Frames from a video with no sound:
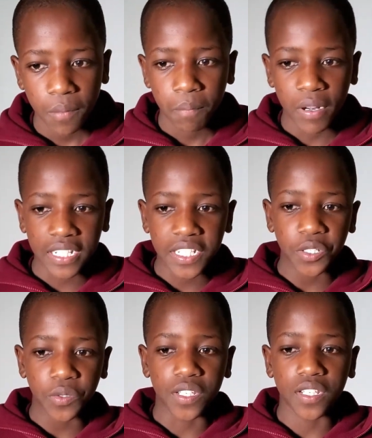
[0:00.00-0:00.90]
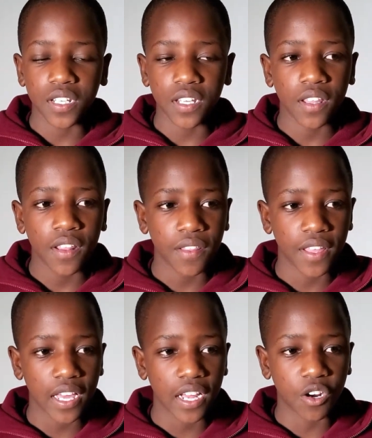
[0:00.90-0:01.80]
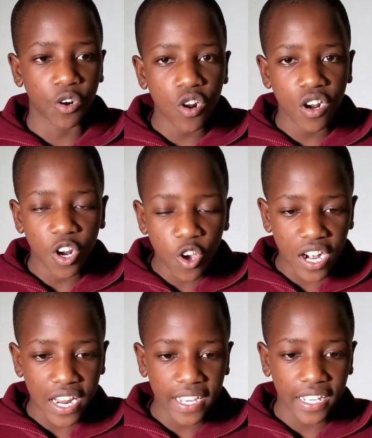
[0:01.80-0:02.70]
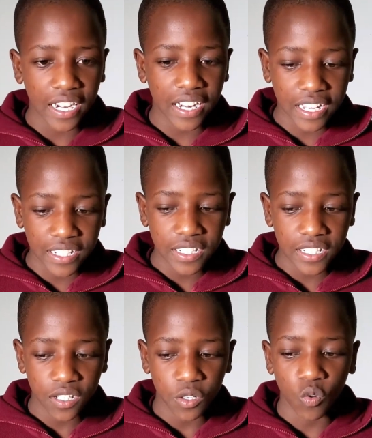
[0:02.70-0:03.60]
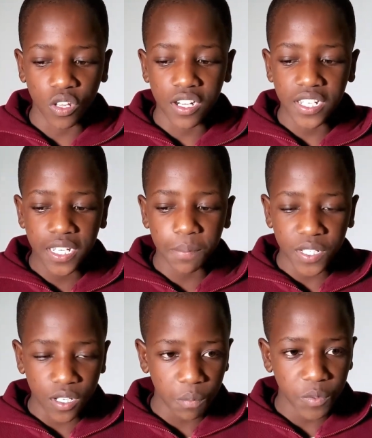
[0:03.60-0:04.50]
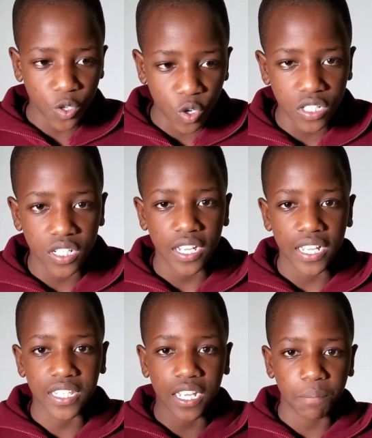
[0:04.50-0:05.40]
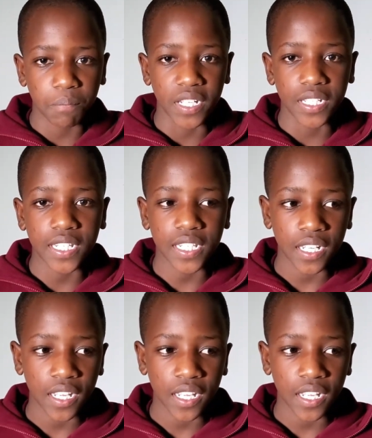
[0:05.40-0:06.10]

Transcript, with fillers: Plateaus. They are low-lying land with steep slopes called escarpments.